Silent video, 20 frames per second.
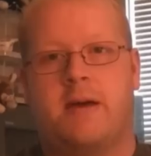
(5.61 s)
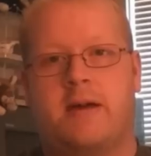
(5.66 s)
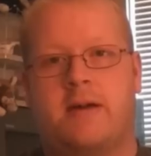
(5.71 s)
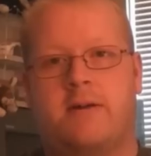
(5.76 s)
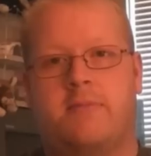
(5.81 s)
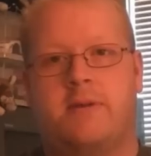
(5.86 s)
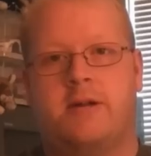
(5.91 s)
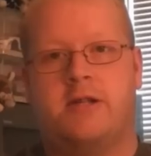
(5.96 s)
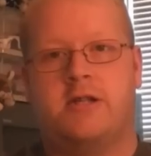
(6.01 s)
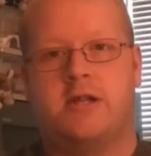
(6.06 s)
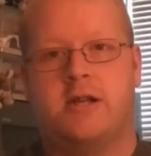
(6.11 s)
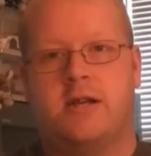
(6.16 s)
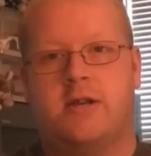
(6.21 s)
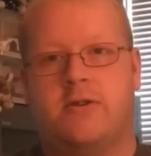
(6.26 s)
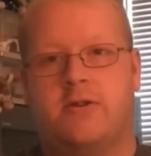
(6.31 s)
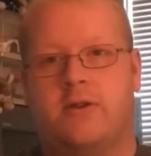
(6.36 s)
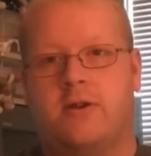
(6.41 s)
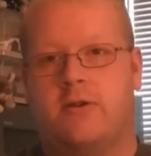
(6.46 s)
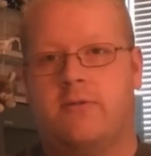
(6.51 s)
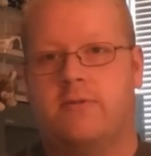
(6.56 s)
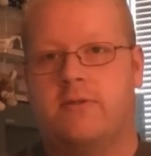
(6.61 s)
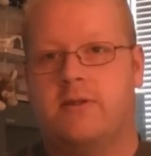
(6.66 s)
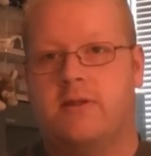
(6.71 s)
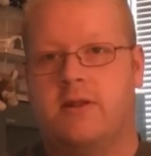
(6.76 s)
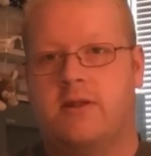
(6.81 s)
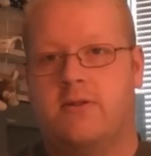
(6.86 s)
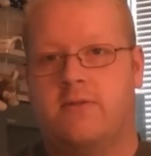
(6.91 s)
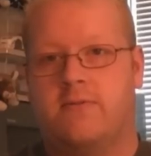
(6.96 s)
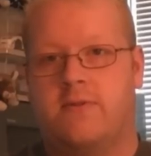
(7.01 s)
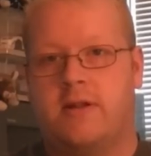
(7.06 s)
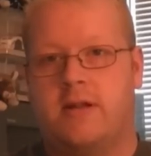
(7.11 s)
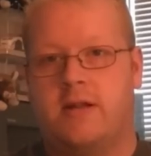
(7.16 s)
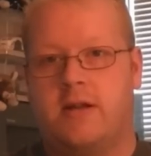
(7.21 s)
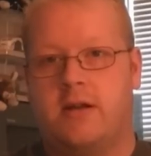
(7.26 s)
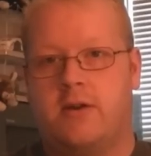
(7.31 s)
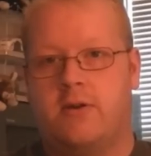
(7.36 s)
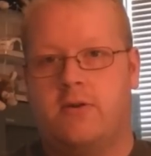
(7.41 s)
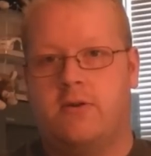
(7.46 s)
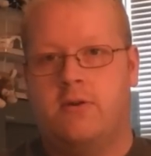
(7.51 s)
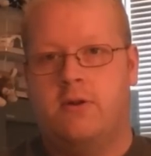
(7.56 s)
back on my channel here with another
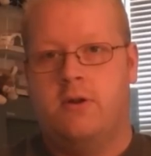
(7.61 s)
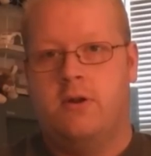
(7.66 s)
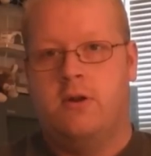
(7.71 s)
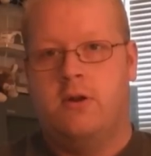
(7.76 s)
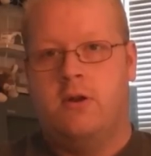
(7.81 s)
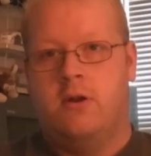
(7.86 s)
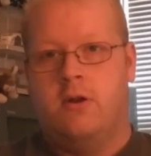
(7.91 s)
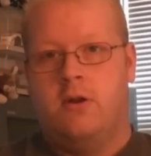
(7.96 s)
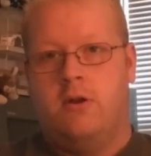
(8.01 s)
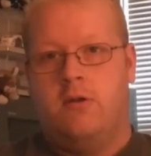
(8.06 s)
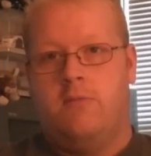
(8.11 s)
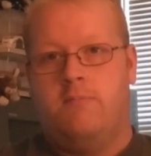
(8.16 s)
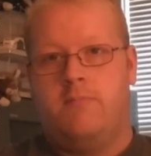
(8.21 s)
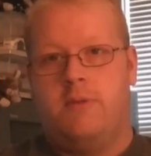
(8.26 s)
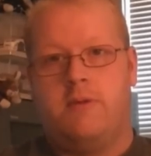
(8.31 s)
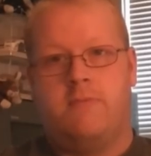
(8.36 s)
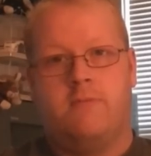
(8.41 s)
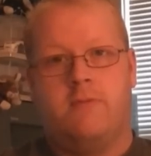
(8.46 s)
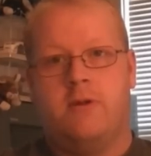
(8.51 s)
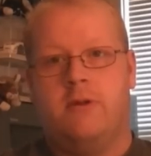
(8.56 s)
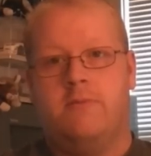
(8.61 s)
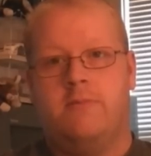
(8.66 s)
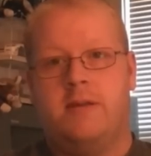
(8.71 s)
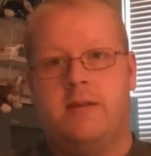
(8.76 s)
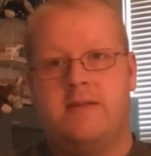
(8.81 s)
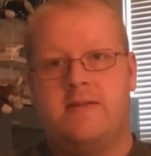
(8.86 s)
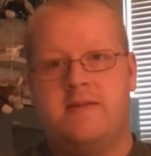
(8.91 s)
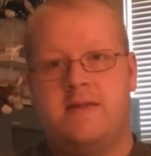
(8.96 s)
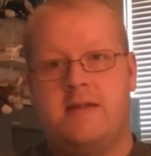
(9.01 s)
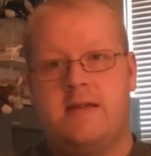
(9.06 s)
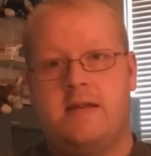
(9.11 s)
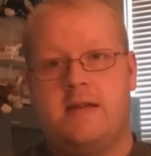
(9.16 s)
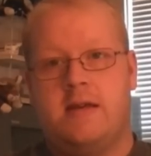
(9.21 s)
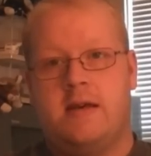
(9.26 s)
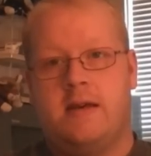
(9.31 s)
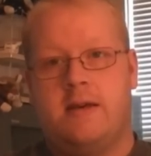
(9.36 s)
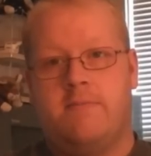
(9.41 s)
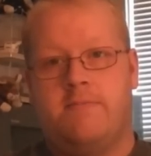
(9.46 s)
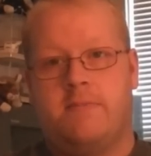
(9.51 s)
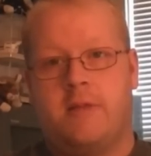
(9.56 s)
video. Been real busy,
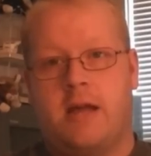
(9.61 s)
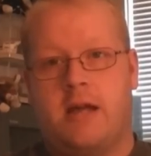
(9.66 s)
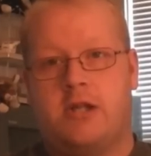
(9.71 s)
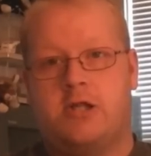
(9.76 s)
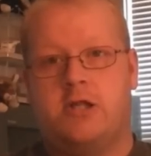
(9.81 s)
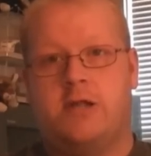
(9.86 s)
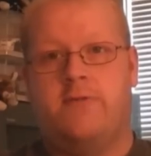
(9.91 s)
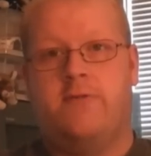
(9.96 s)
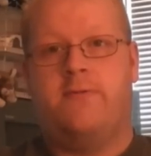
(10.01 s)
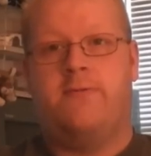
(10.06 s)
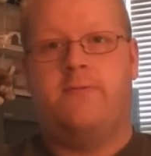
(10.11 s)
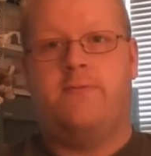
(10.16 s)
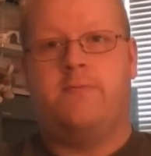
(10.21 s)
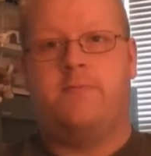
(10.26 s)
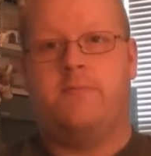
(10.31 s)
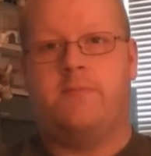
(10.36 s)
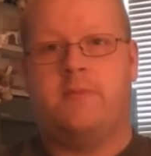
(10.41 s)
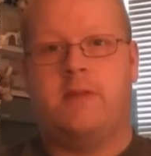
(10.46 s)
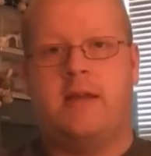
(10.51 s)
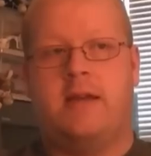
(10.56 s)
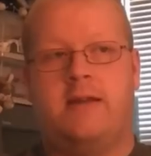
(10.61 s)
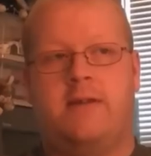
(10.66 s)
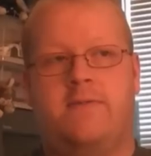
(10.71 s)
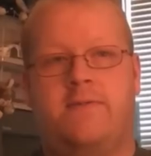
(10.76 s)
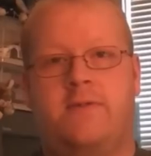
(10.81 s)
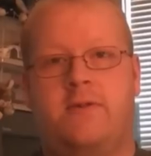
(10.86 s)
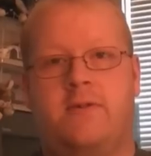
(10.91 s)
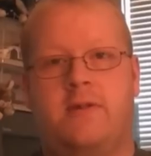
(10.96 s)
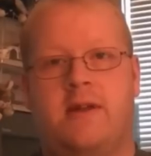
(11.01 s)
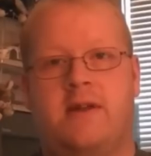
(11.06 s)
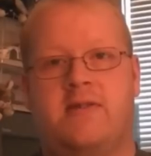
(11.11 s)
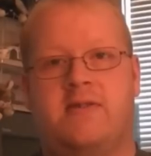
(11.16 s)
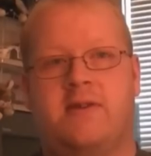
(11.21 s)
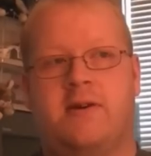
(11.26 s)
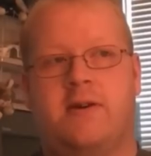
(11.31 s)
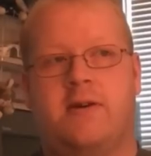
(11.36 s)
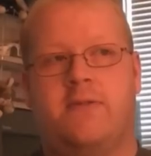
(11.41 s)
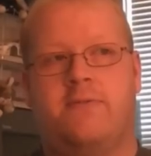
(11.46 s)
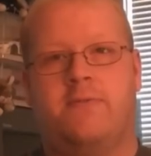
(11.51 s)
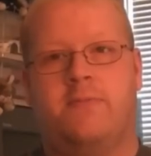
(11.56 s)
actually taking a few days
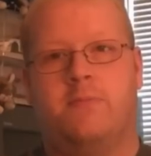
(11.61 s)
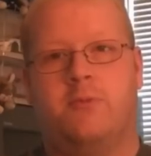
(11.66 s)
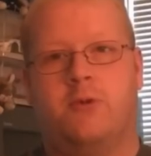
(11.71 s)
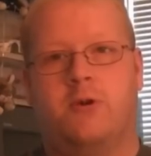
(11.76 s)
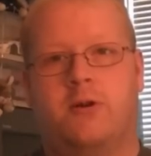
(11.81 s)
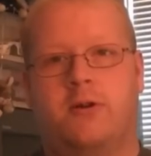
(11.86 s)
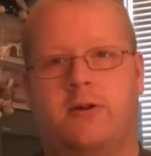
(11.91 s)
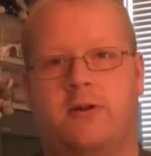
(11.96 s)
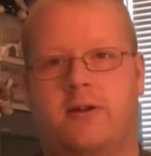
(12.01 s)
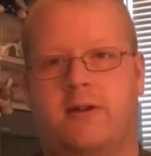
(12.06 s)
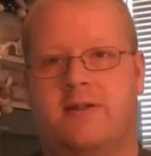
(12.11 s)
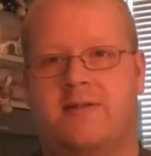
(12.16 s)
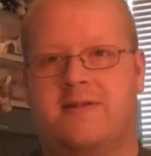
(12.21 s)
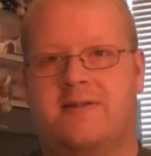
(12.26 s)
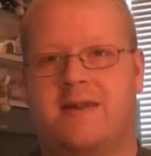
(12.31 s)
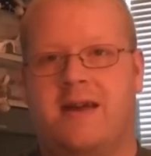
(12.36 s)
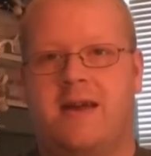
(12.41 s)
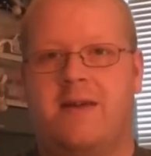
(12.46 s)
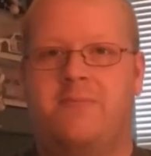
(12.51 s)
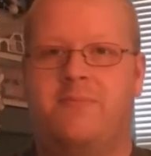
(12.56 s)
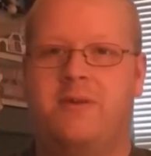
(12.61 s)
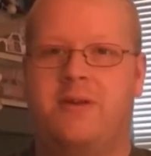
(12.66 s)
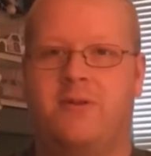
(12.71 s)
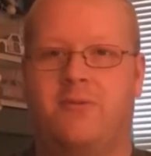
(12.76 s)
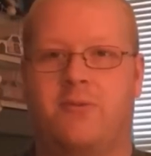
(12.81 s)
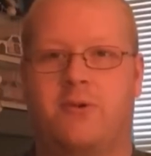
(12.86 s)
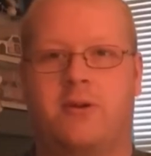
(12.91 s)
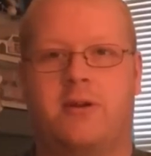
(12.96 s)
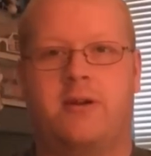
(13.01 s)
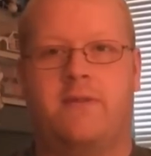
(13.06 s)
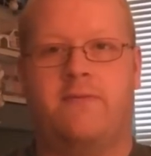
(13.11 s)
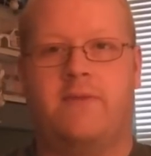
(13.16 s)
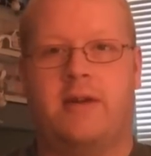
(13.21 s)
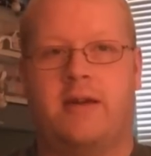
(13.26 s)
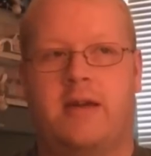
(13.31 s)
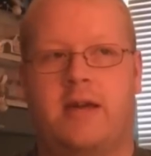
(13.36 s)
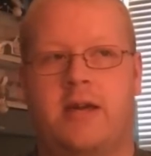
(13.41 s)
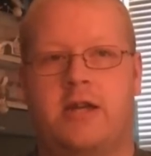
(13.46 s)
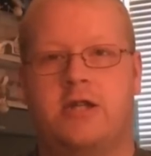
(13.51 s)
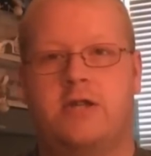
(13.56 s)
off from work. It's kind of been a working
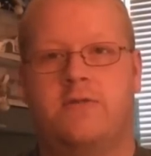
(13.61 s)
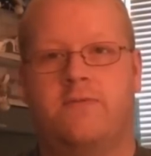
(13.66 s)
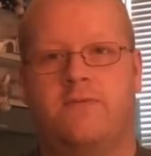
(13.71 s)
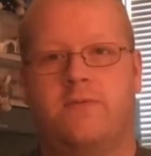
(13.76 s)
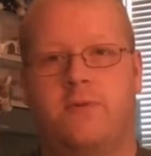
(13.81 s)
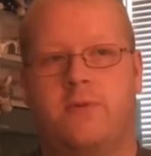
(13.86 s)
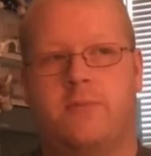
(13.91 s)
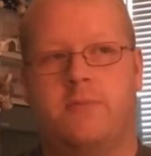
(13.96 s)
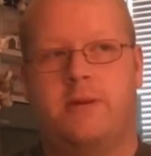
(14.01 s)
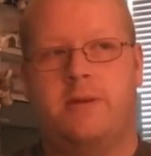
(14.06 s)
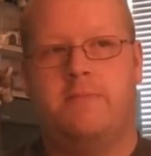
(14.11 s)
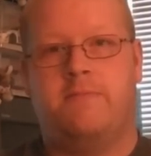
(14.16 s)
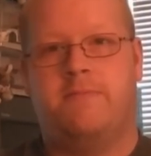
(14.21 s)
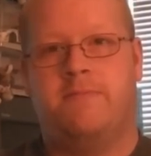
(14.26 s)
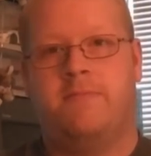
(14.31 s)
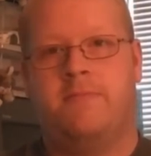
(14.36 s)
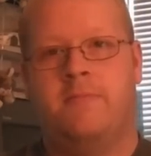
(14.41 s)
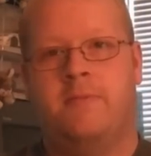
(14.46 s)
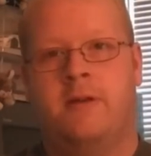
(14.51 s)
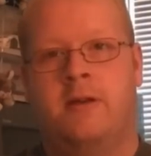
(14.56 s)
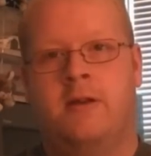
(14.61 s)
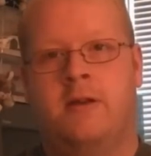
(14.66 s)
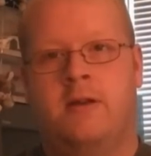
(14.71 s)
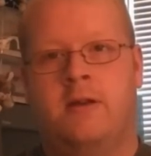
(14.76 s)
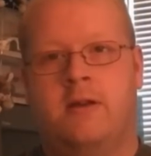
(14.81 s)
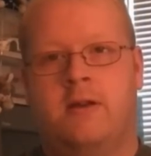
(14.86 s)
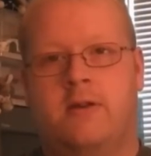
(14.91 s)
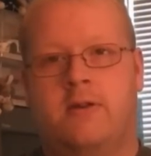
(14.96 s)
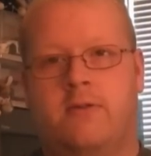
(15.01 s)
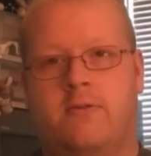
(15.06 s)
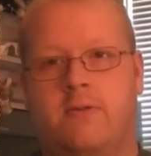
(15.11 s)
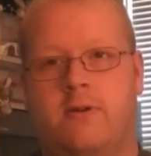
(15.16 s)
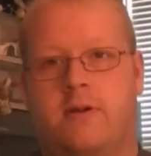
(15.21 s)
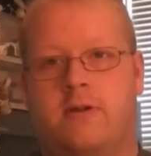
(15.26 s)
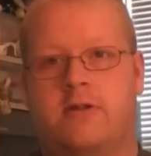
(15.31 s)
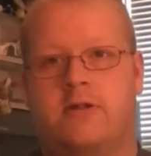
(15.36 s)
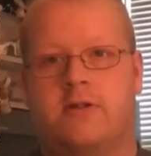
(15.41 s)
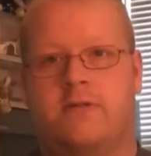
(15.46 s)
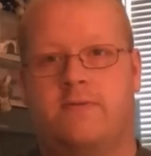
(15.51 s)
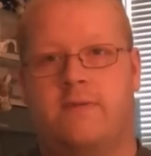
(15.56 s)
vacation for me. It's where
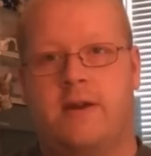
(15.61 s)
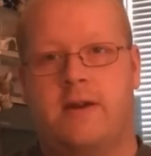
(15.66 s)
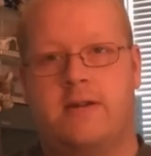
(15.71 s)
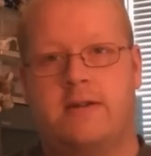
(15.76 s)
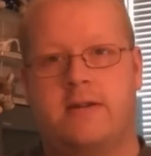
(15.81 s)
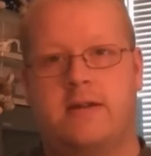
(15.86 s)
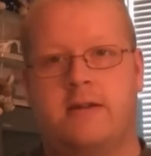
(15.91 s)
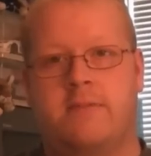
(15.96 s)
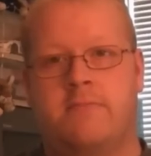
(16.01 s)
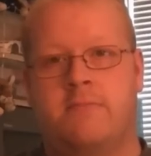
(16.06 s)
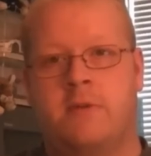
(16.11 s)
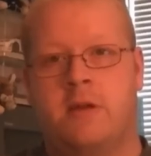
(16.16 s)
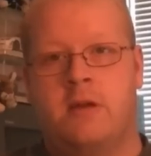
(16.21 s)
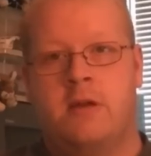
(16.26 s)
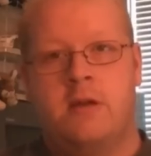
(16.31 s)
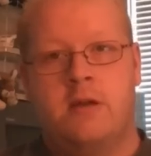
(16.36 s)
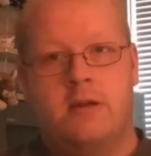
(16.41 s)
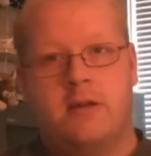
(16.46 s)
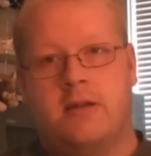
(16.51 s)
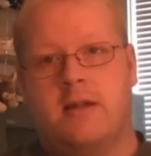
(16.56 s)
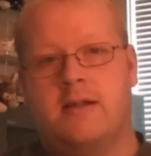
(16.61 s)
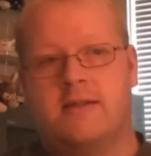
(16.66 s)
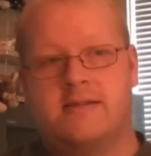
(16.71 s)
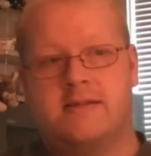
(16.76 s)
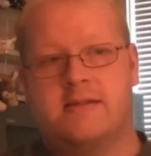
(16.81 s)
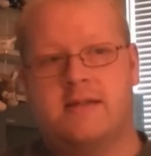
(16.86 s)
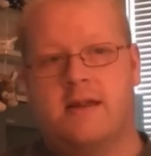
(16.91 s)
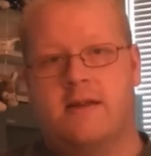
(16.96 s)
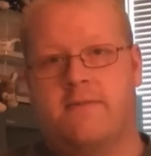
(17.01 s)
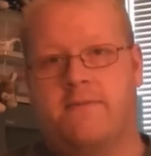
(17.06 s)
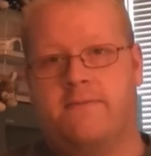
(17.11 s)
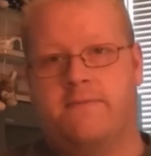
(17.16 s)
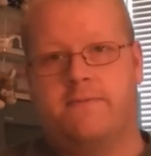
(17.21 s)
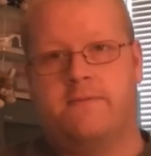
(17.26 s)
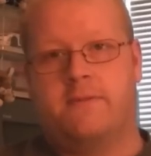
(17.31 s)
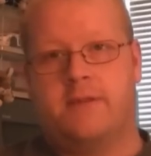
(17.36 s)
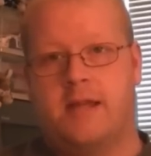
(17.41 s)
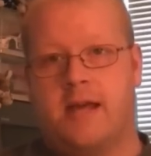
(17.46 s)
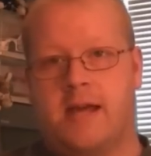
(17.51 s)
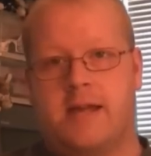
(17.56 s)
I just finally get stuff
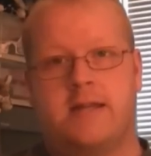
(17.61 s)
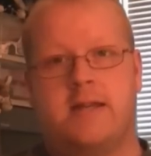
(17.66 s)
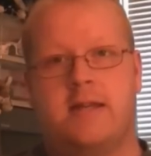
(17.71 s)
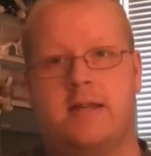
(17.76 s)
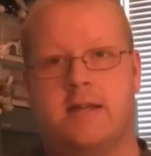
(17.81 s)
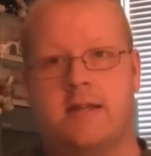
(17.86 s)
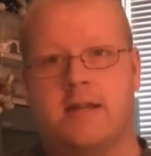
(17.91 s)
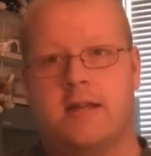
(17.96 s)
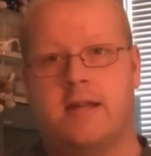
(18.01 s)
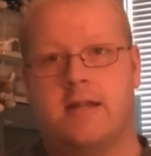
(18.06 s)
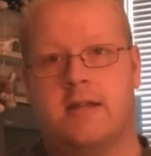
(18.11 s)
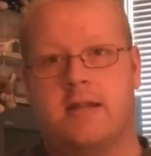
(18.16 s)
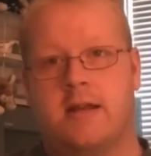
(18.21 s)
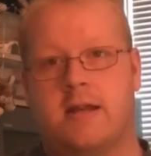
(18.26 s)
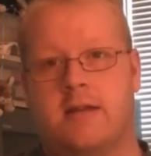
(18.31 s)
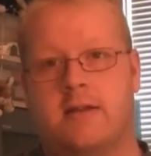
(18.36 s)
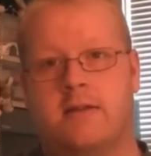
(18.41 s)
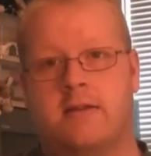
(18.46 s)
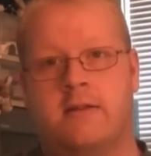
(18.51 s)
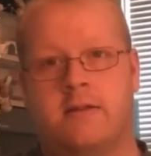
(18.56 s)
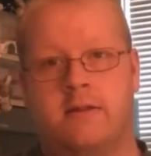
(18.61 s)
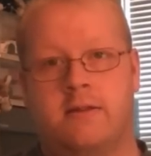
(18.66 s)
that I needed to get done.